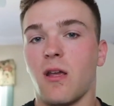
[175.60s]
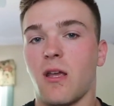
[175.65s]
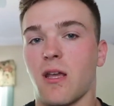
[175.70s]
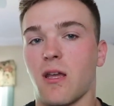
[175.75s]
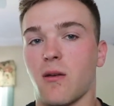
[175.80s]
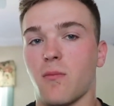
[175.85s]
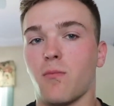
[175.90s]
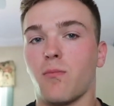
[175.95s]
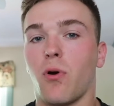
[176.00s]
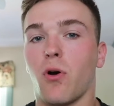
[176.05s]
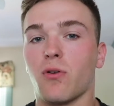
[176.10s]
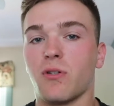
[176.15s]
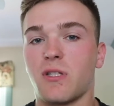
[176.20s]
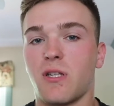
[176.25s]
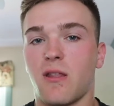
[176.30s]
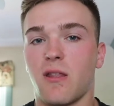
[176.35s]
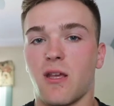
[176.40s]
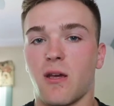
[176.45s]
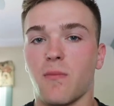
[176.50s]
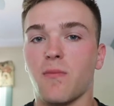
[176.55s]
and
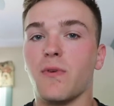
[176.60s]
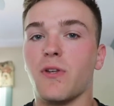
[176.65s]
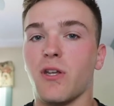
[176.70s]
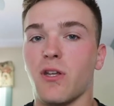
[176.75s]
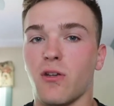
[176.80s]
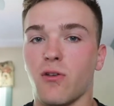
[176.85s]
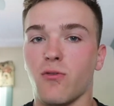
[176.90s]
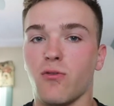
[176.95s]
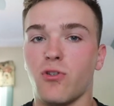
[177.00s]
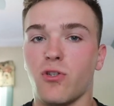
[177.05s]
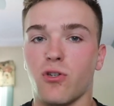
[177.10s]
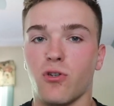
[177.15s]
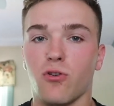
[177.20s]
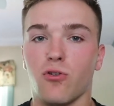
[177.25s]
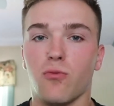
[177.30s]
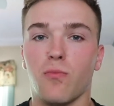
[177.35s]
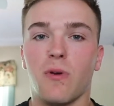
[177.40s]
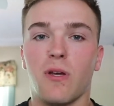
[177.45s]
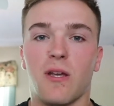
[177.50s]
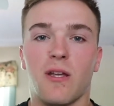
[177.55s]
posting them to
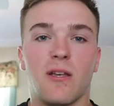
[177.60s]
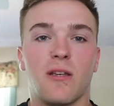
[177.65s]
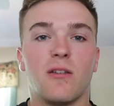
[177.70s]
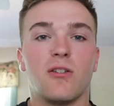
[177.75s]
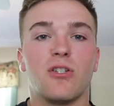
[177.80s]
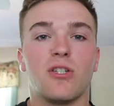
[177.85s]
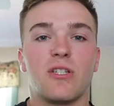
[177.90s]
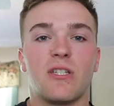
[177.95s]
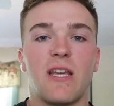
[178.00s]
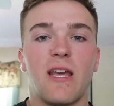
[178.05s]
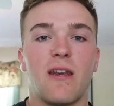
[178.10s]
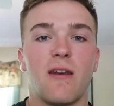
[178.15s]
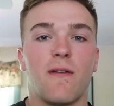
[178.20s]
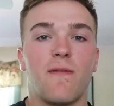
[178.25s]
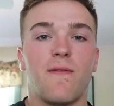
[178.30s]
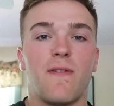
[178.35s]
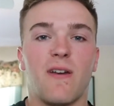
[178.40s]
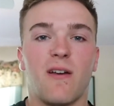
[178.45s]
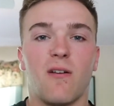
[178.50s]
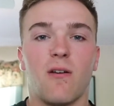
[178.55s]
YouTube, and just getting
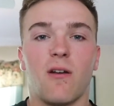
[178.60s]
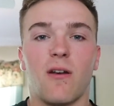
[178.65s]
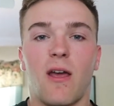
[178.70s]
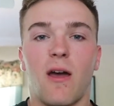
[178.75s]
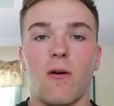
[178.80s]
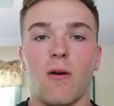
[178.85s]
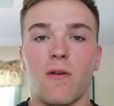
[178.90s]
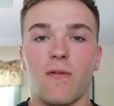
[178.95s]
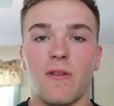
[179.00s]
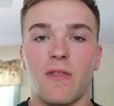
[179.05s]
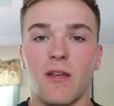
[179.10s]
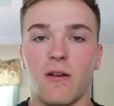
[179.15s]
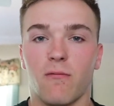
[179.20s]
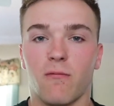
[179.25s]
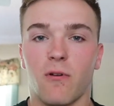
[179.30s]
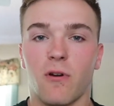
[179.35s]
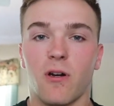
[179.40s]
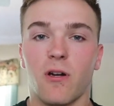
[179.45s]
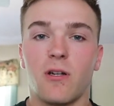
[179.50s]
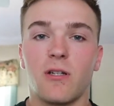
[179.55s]
a feel on how
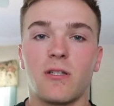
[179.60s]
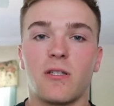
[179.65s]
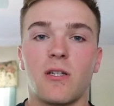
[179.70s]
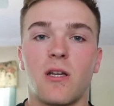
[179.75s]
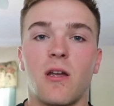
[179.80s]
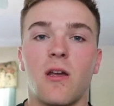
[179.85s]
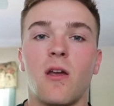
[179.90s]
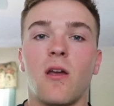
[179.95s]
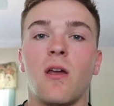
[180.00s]
everything works.